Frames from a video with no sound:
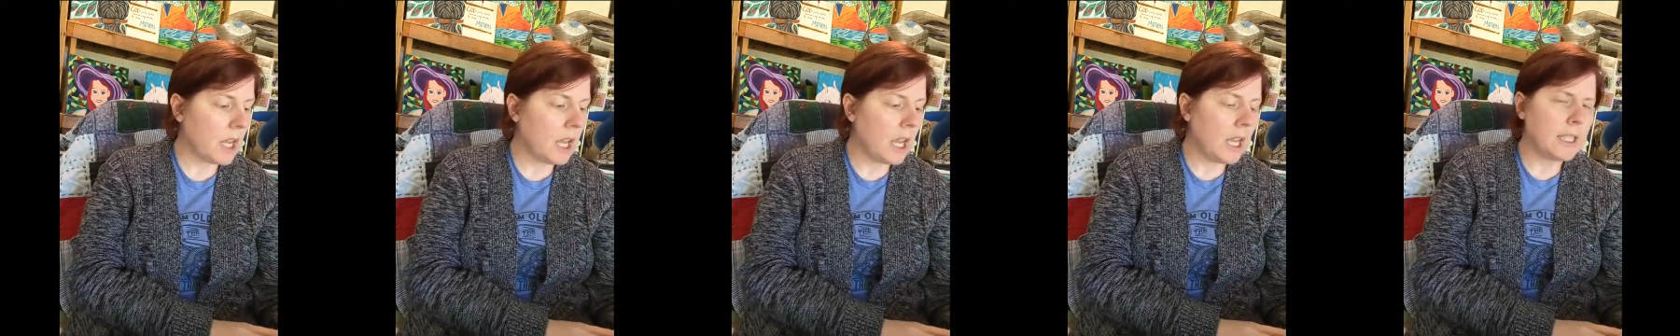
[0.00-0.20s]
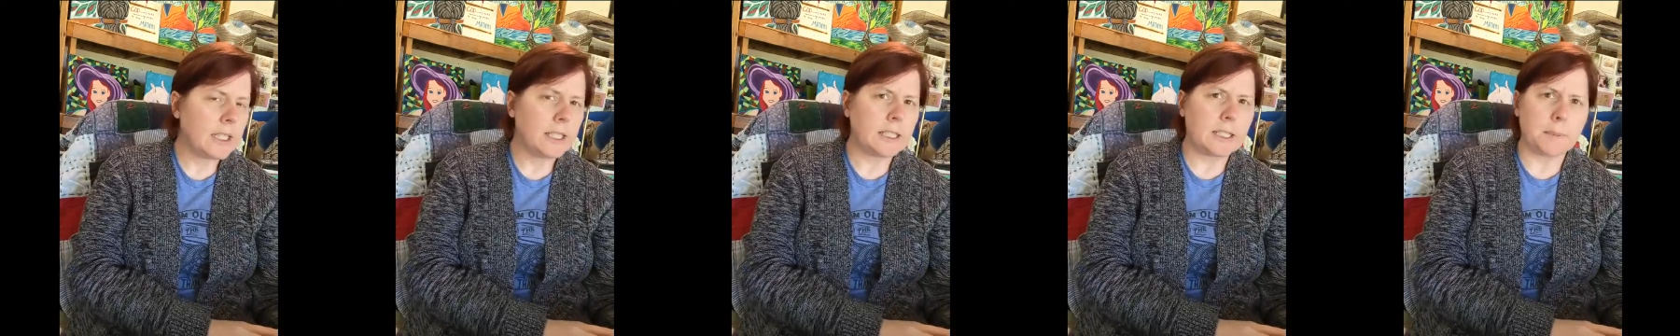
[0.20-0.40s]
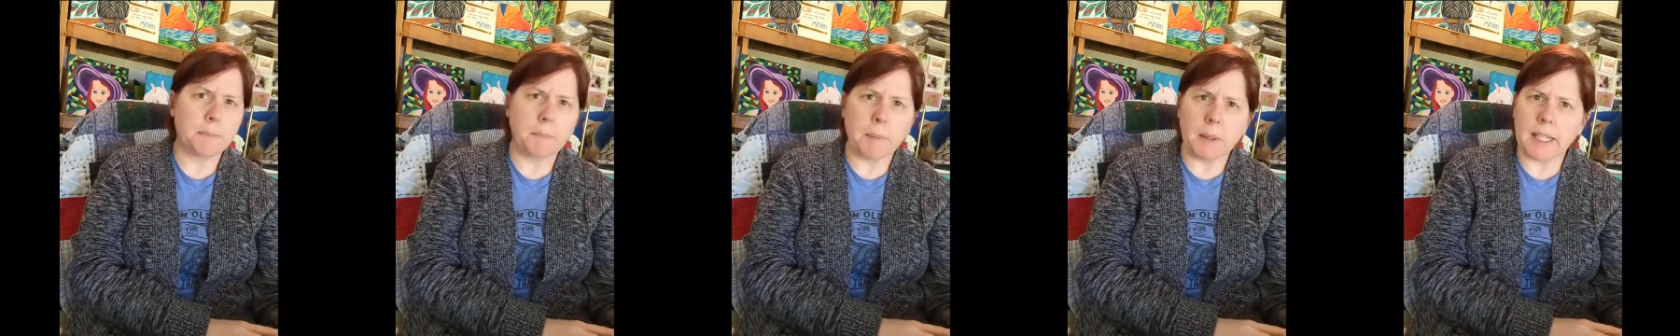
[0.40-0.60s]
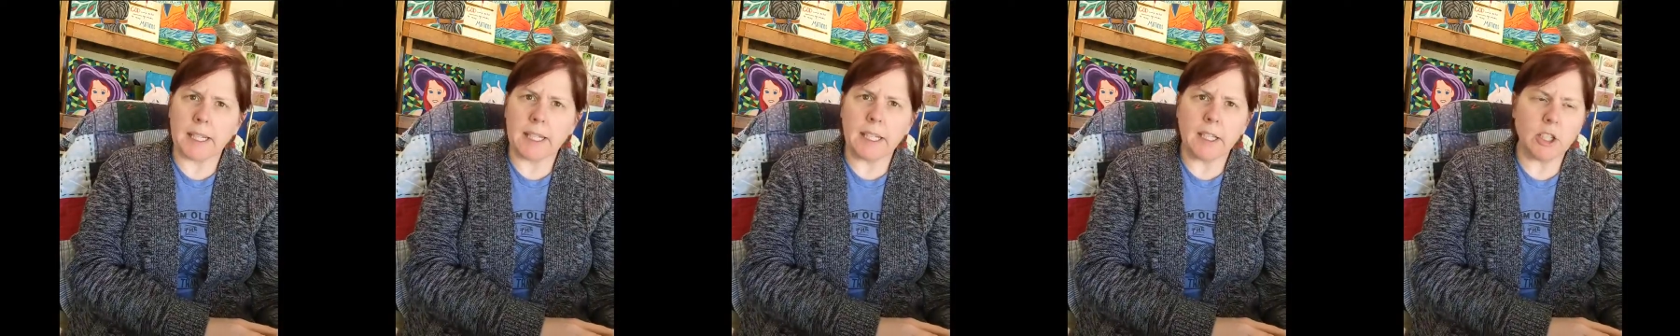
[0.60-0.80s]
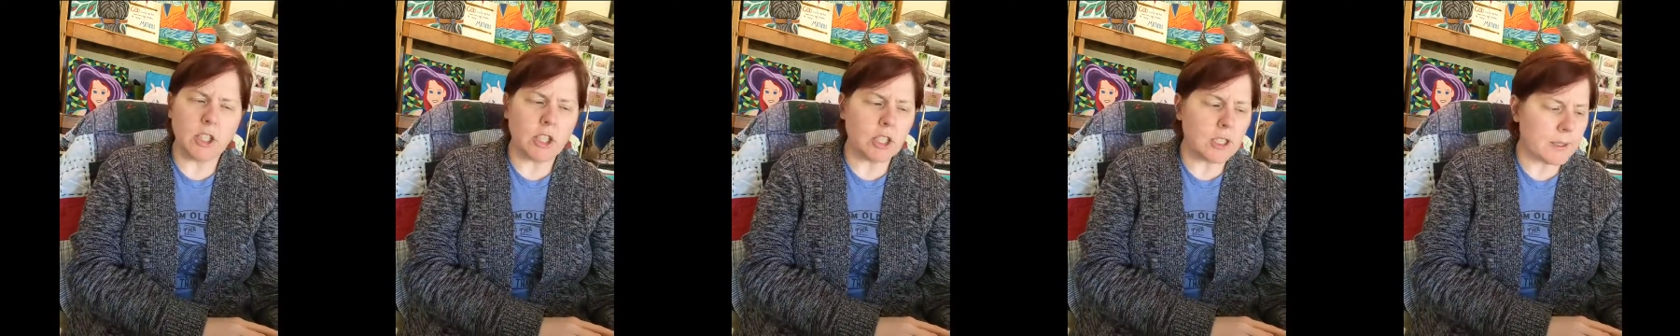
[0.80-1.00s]

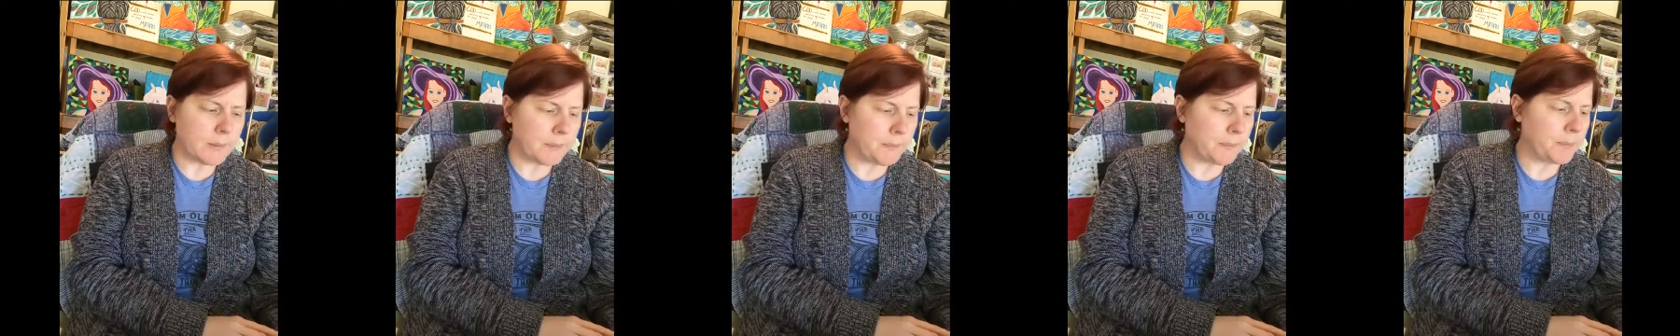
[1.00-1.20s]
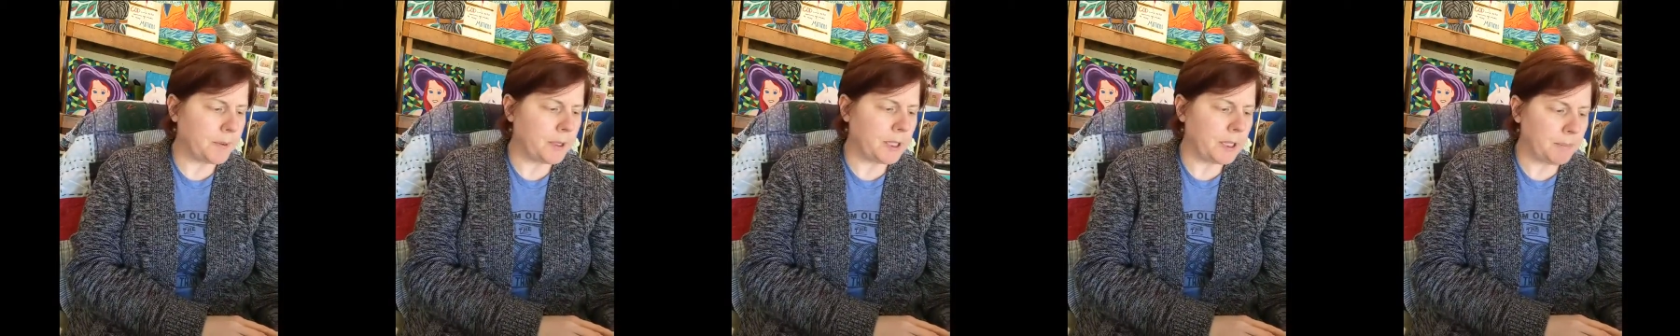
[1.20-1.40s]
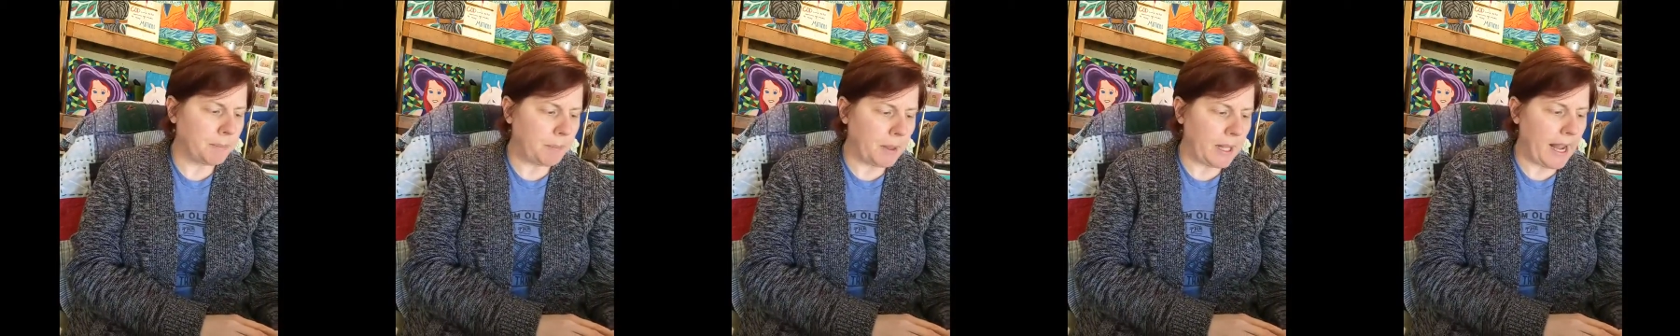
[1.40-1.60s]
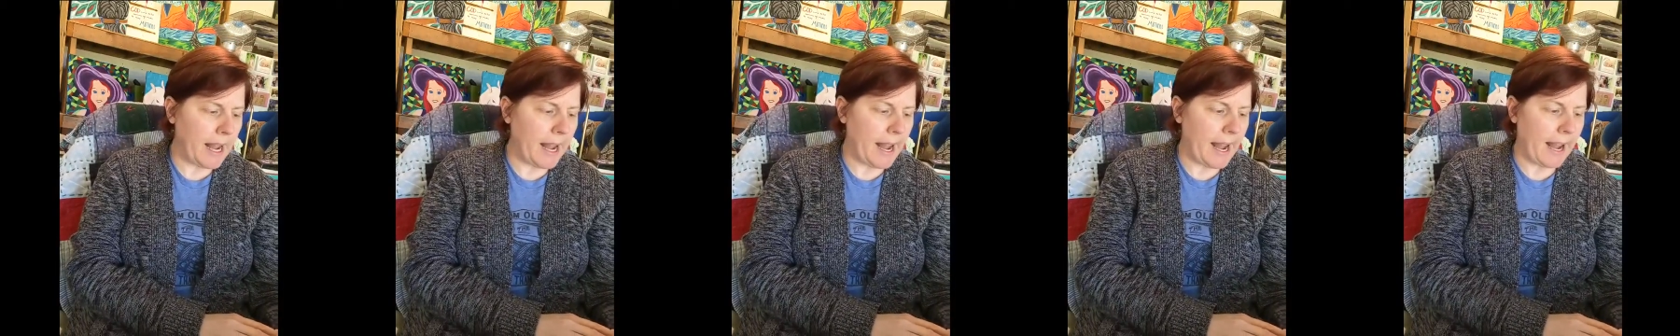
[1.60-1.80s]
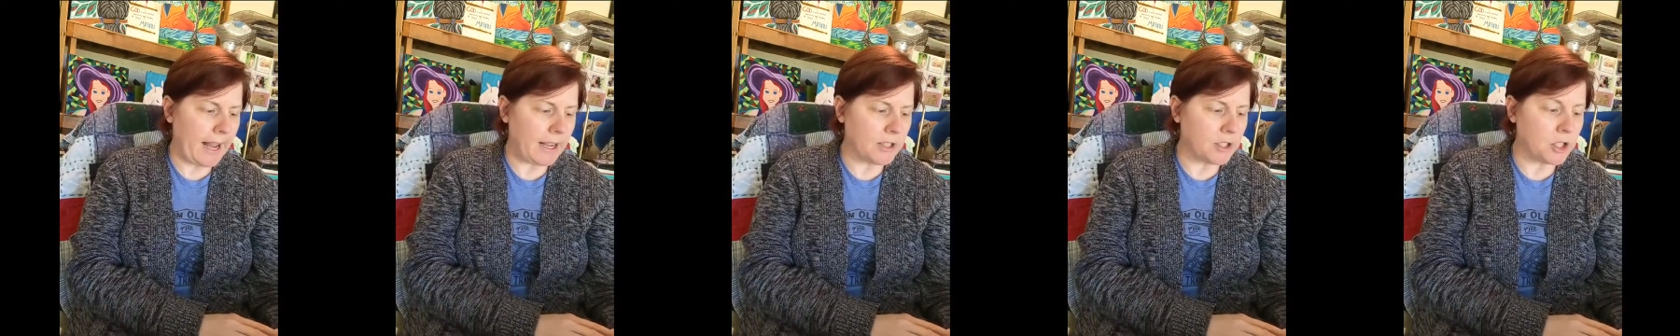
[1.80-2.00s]
Splish,
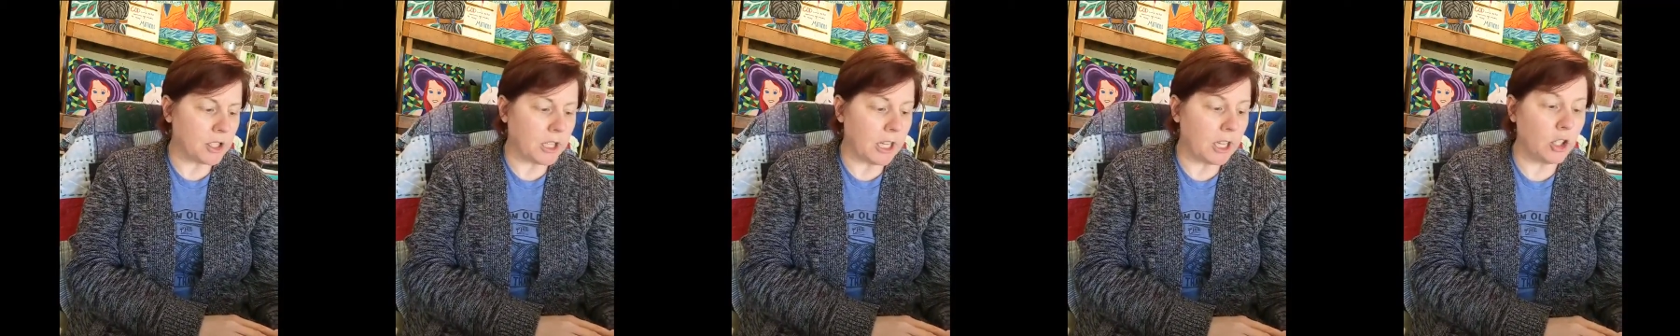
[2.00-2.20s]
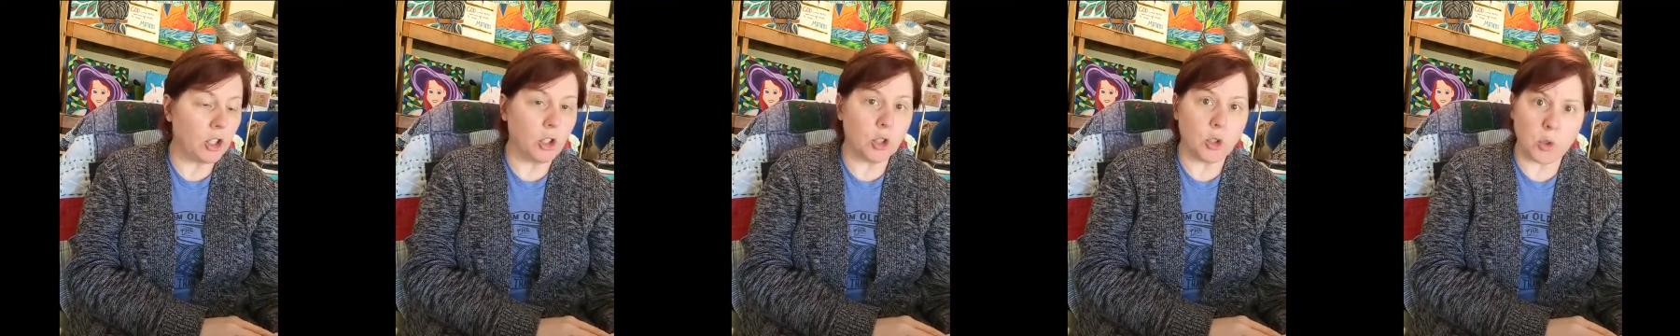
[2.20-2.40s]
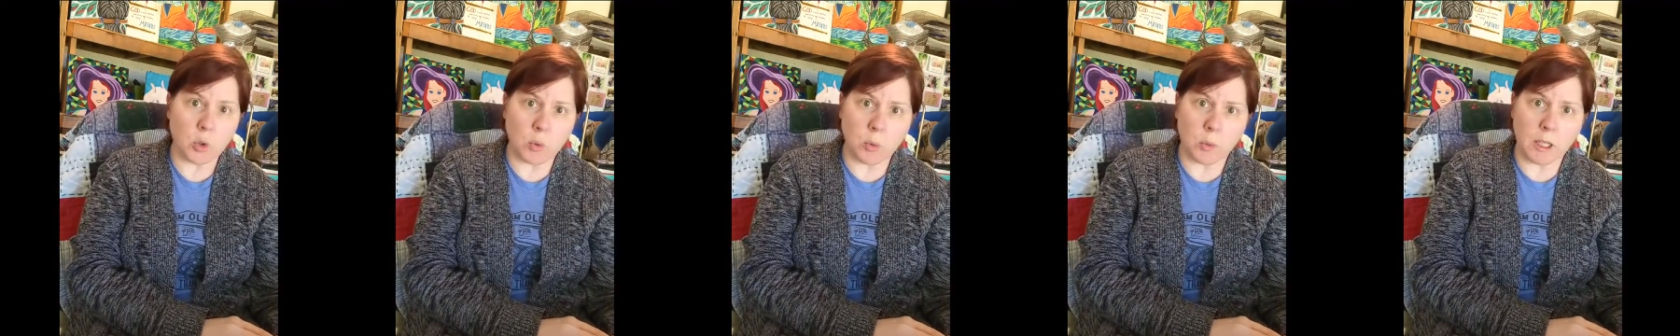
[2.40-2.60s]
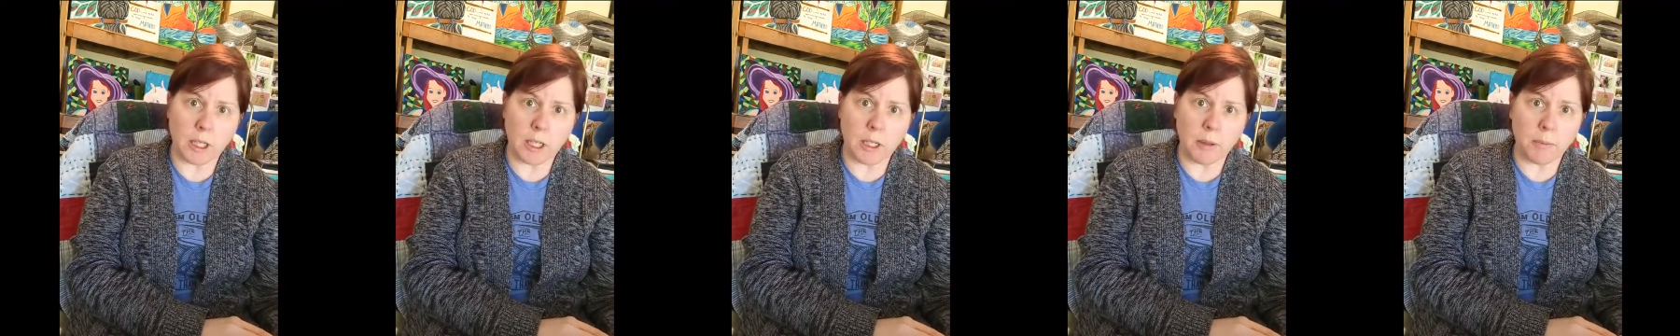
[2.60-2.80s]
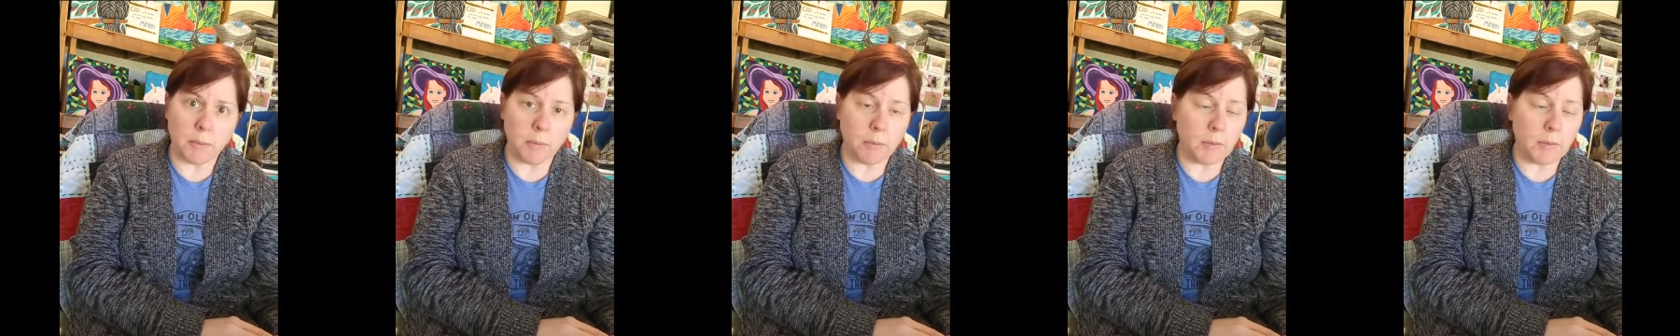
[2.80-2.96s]
splash. Can you swim?